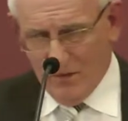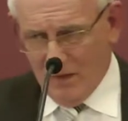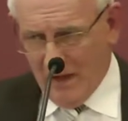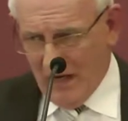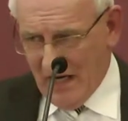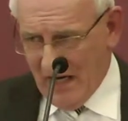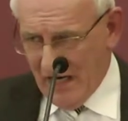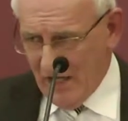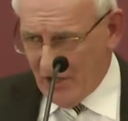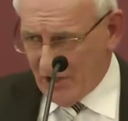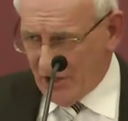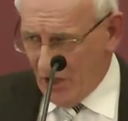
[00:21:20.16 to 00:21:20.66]

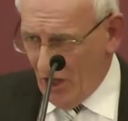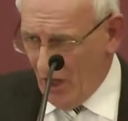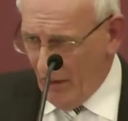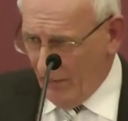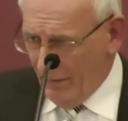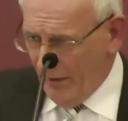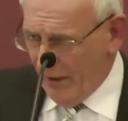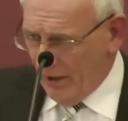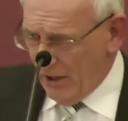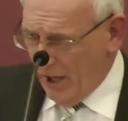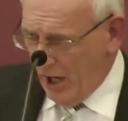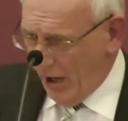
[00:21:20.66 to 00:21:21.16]
Where's our
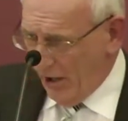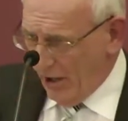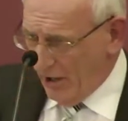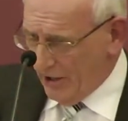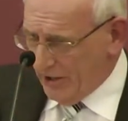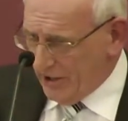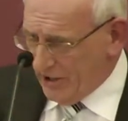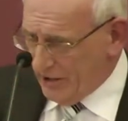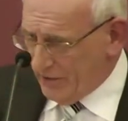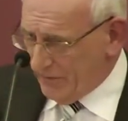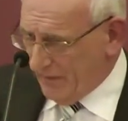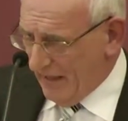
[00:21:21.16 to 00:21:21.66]

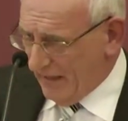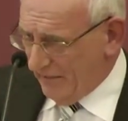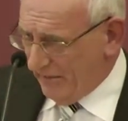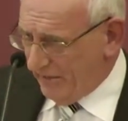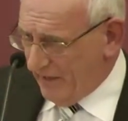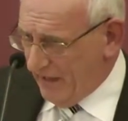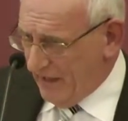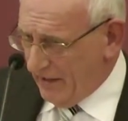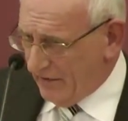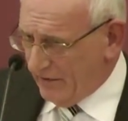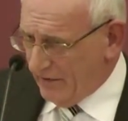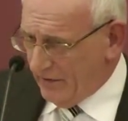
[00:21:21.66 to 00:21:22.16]
priorities, my
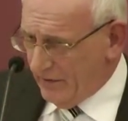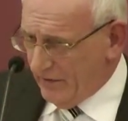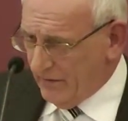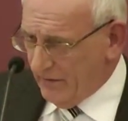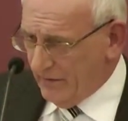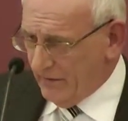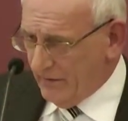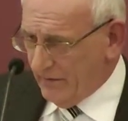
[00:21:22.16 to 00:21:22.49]
friend?